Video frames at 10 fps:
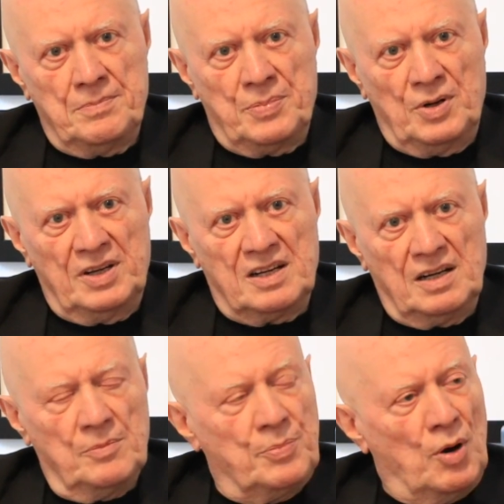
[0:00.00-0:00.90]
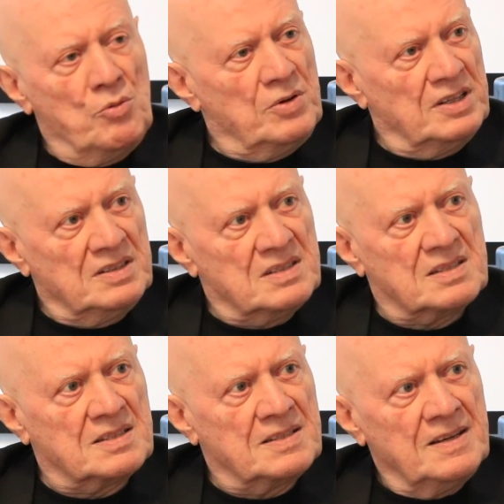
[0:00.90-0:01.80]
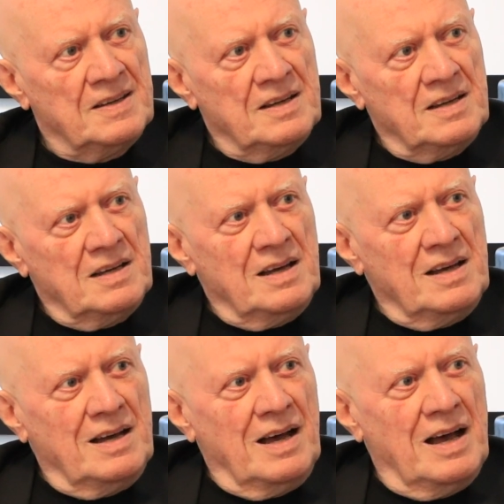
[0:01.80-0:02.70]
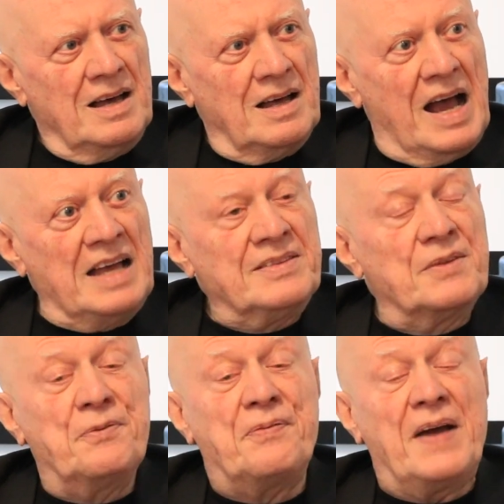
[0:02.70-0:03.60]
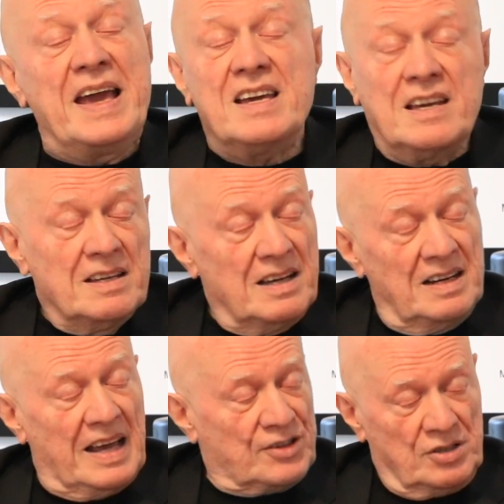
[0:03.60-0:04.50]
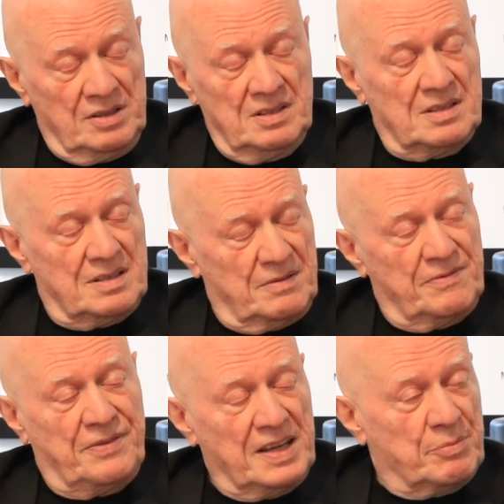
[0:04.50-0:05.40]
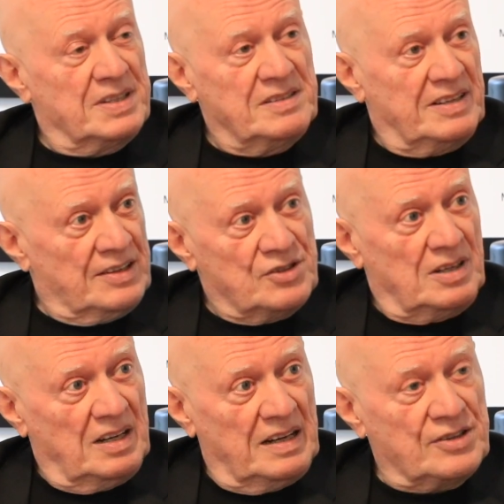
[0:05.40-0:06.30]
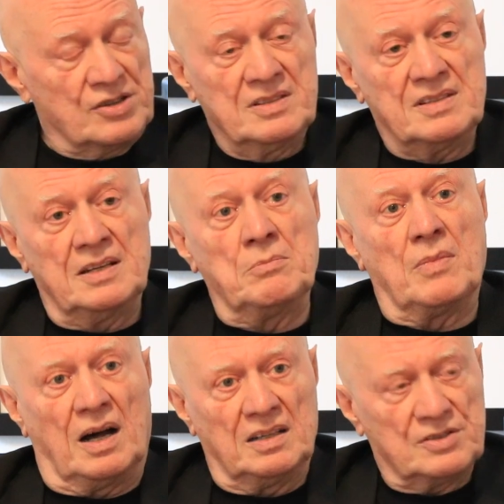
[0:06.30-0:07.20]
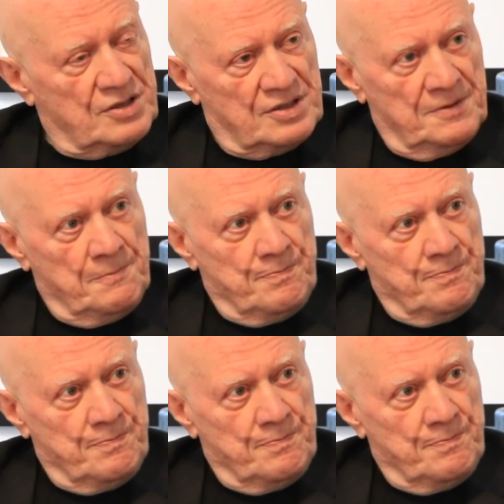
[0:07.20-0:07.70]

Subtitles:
political opponents, and the fake elections, the fake presidential elections in March.